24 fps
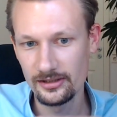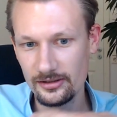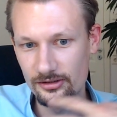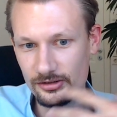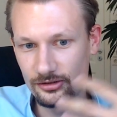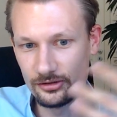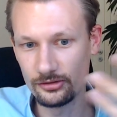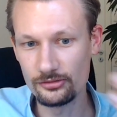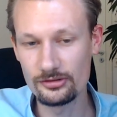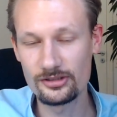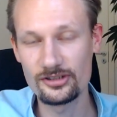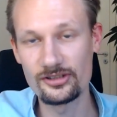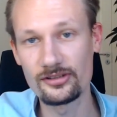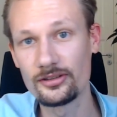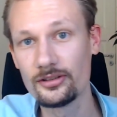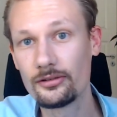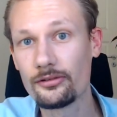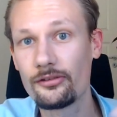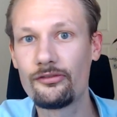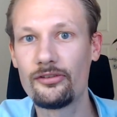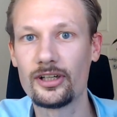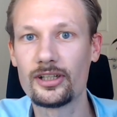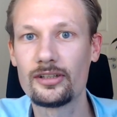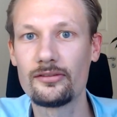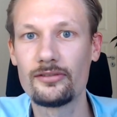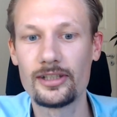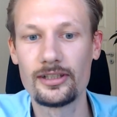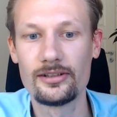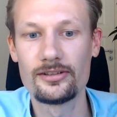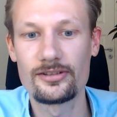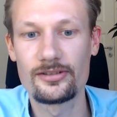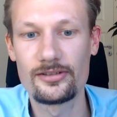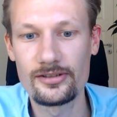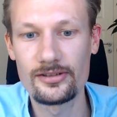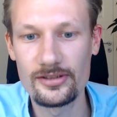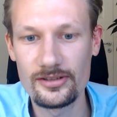Using those 5
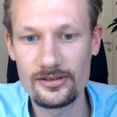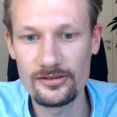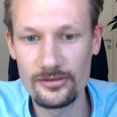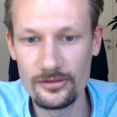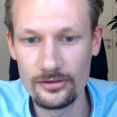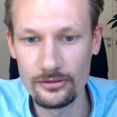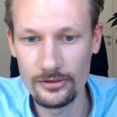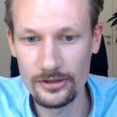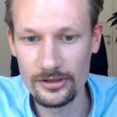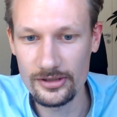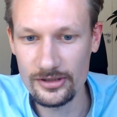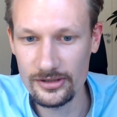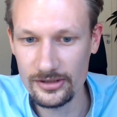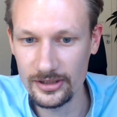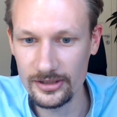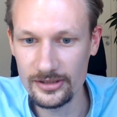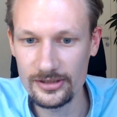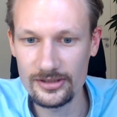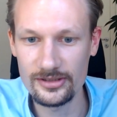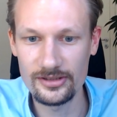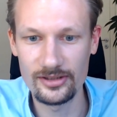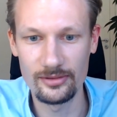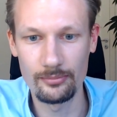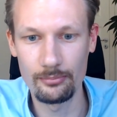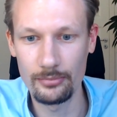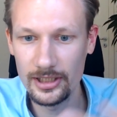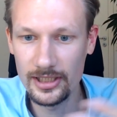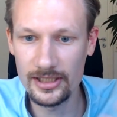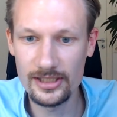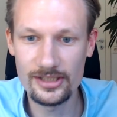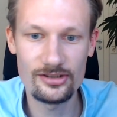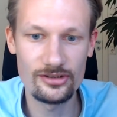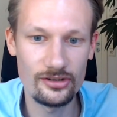lenses, we discussed the place,